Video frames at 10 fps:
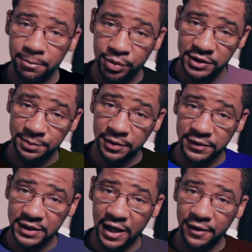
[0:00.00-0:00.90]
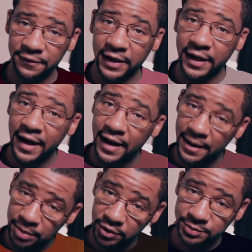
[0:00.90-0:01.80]
principal photography,
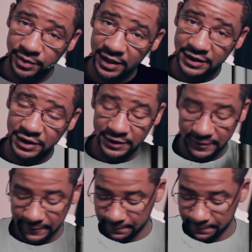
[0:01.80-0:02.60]
and post-production.